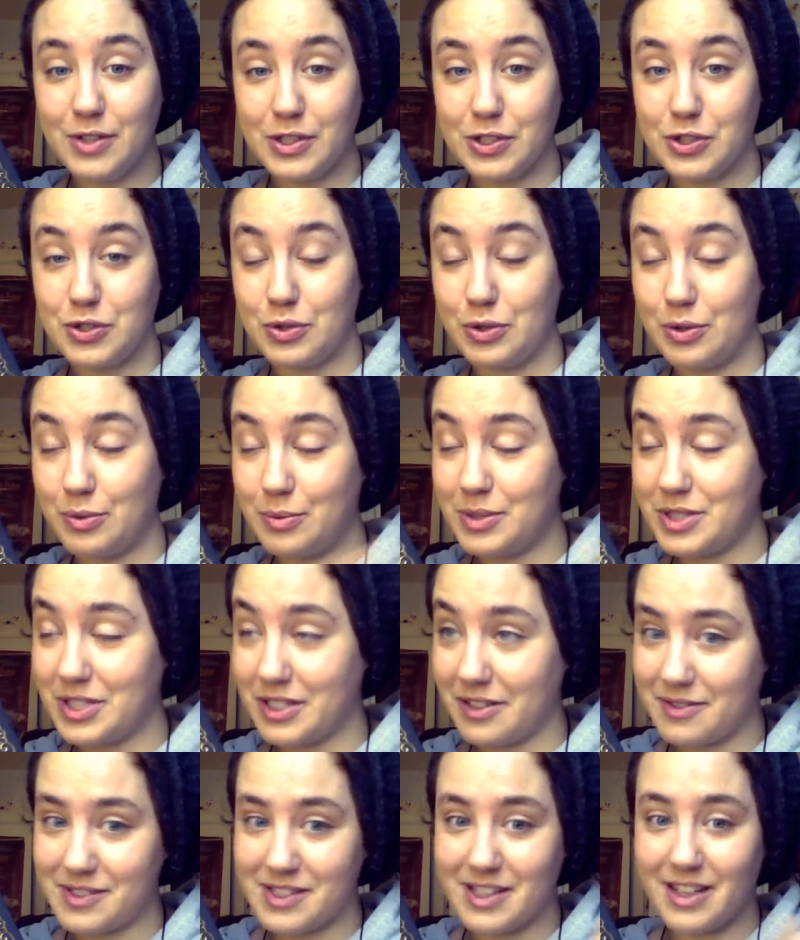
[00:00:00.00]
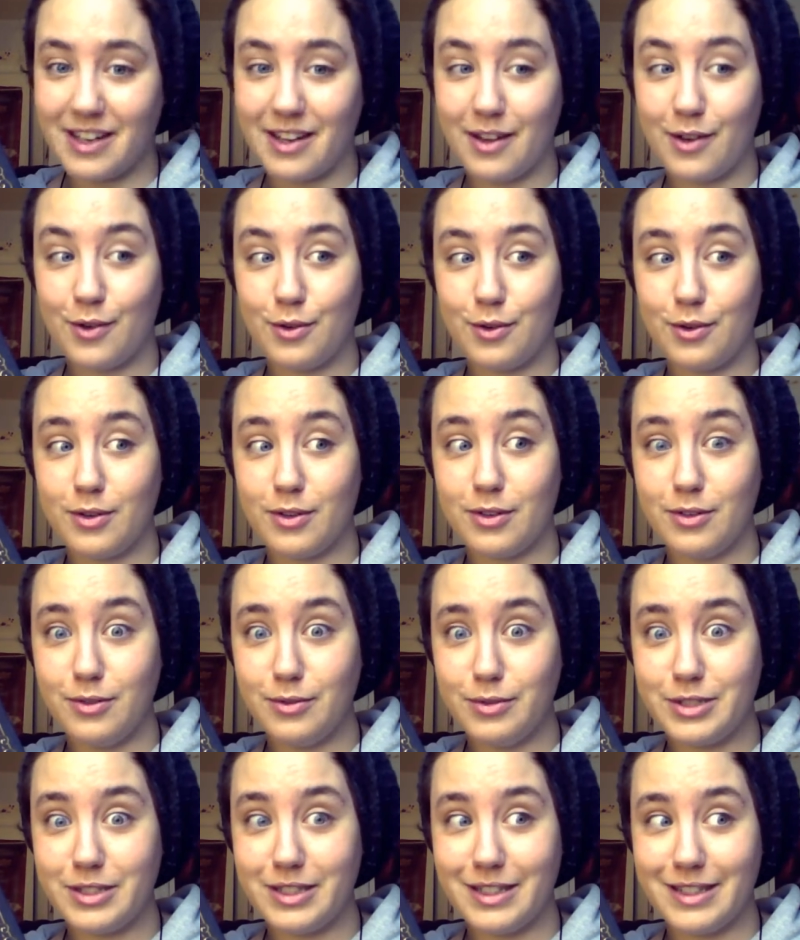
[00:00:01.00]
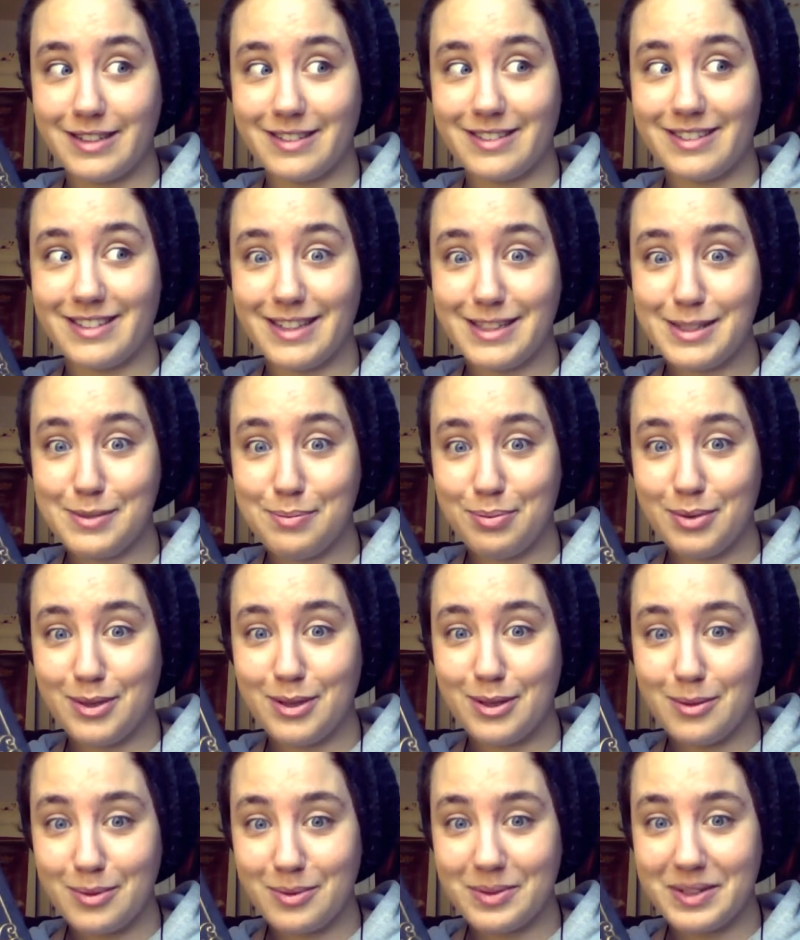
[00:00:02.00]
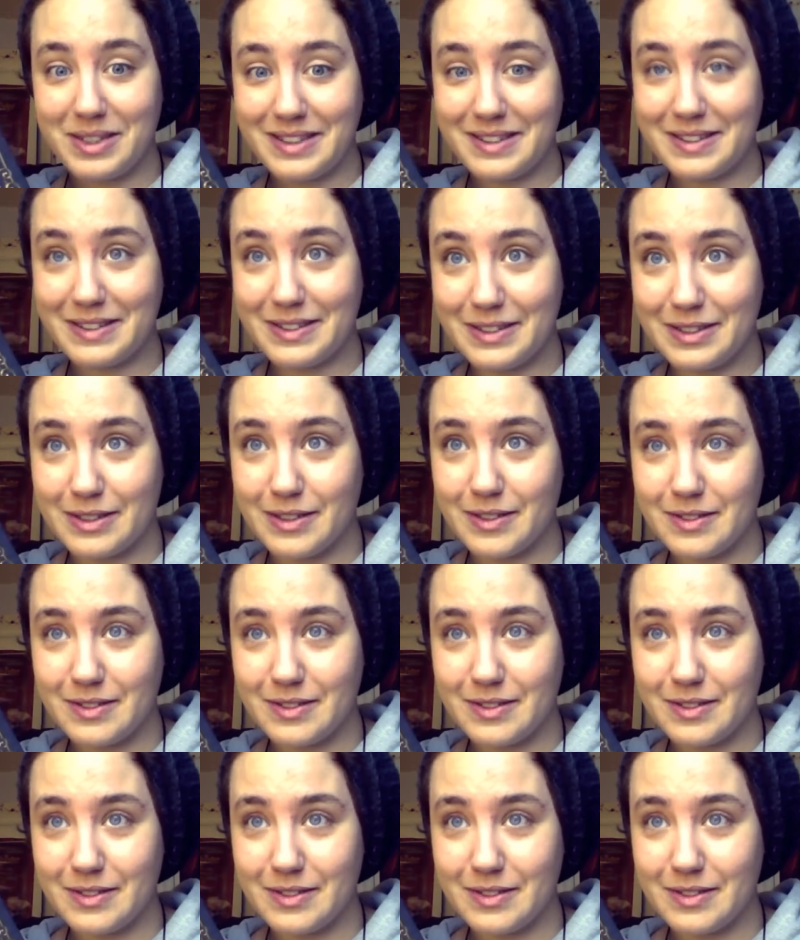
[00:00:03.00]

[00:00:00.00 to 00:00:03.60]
Tearling jewel, which I was like, oh shit, that's probably not